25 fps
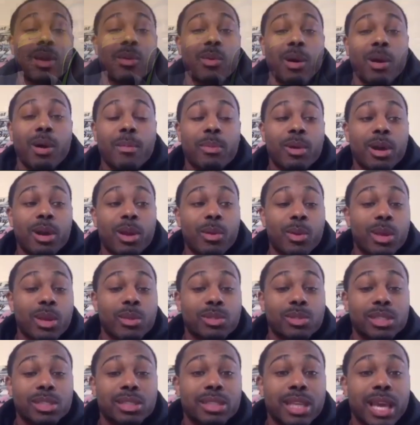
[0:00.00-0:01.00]
one point where he was
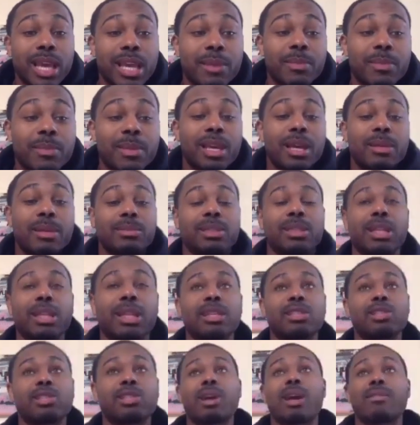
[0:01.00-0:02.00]
just taking me up to
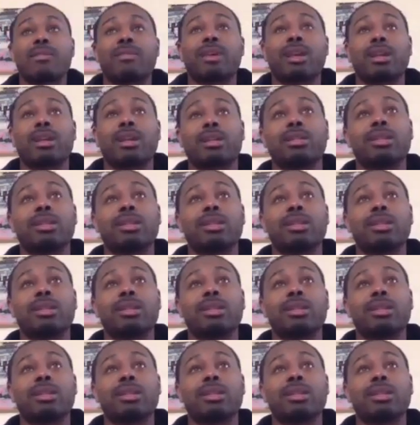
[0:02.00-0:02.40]
Lakeshore Athletic